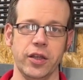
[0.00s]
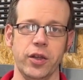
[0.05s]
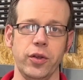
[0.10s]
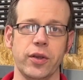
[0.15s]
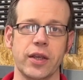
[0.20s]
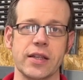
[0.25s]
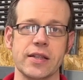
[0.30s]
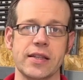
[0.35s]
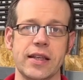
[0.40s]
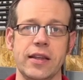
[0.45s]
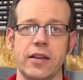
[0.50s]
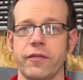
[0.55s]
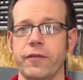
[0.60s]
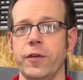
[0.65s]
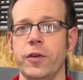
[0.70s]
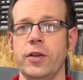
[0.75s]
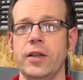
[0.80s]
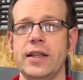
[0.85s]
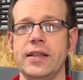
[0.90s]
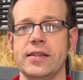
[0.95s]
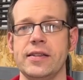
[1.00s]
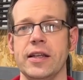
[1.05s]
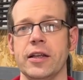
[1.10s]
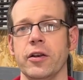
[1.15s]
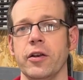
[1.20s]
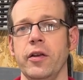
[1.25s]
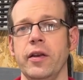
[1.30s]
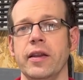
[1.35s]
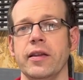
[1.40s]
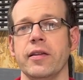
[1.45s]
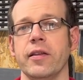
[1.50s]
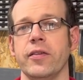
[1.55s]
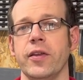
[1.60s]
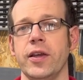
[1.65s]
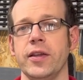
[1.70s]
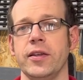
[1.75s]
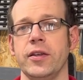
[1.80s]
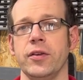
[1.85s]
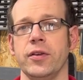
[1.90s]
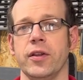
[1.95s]
You can see the full list, including the
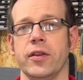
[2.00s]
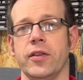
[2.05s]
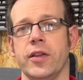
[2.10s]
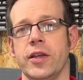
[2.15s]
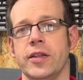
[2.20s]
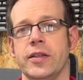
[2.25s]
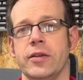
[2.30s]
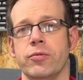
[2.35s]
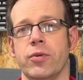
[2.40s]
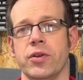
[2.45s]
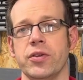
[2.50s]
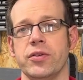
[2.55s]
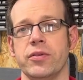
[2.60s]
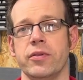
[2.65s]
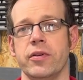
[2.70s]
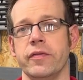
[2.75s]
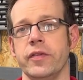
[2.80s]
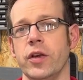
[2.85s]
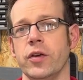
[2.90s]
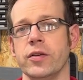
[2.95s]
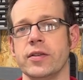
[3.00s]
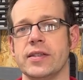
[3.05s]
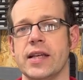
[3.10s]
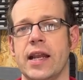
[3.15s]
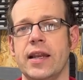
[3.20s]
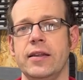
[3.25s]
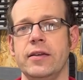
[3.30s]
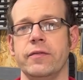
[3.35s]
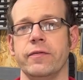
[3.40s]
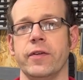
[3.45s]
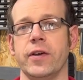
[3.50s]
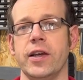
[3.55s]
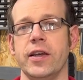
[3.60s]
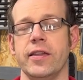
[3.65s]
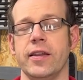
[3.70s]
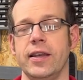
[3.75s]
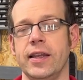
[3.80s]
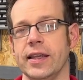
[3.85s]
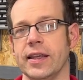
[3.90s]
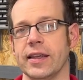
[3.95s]
thirty under thirty roster of young talent,
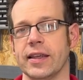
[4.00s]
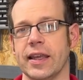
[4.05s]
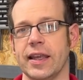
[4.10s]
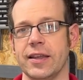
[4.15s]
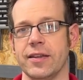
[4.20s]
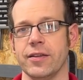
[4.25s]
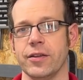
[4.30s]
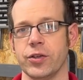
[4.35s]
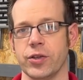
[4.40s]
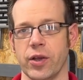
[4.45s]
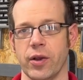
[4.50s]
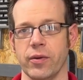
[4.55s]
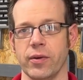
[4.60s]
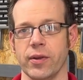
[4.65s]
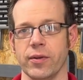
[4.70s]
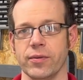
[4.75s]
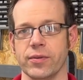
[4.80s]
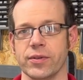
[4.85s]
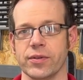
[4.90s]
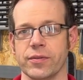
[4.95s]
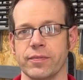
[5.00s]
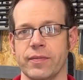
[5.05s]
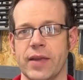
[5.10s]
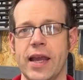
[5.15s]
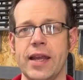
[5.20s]
via the link in the show notes.